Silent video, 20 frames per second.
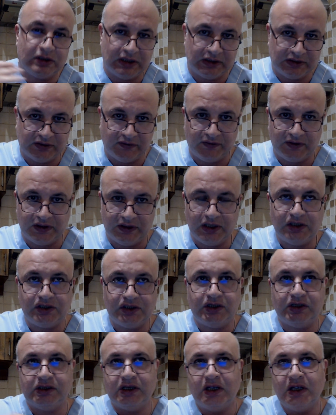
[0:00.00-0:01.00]

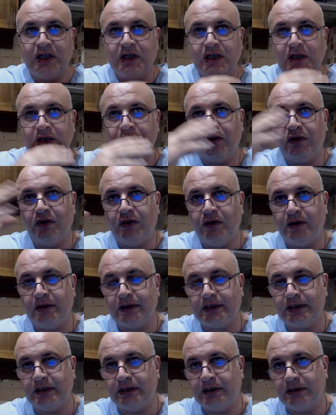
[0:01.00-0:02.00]
classifications or
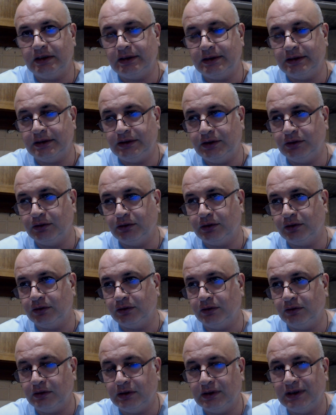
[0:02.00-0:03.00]
uh, due
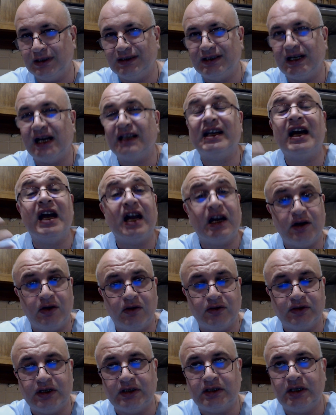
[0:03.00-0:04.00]
to uh,
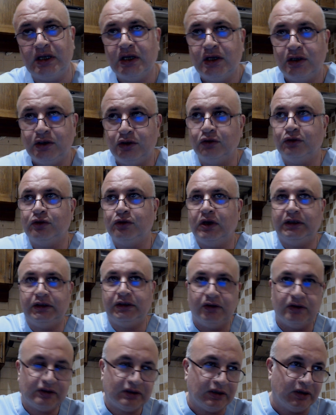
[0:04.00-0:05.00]
diagnosis due to
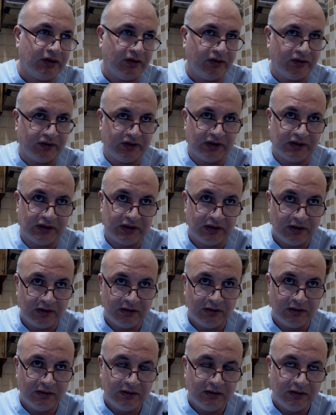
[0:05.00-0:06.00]
atherosclerosis.
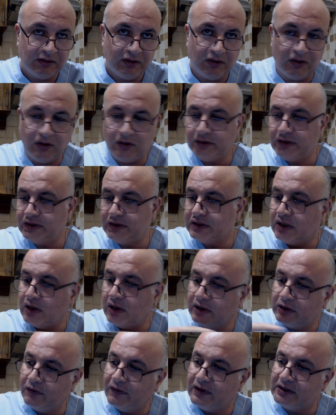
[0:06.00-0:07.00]
All this
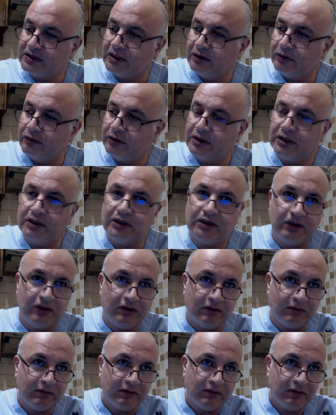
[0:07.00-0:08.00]
cardiovascular
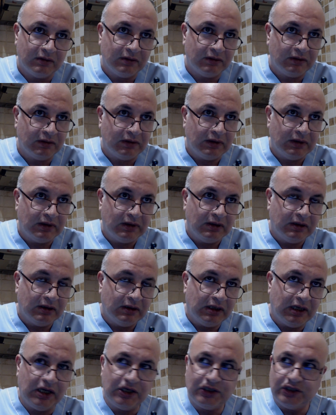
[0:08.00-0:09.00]
continue.
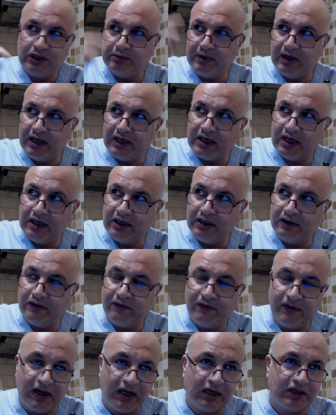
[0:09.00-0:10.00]
Ancient myocardial
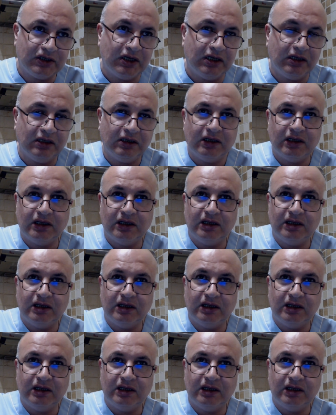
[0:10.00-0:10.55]
infarction,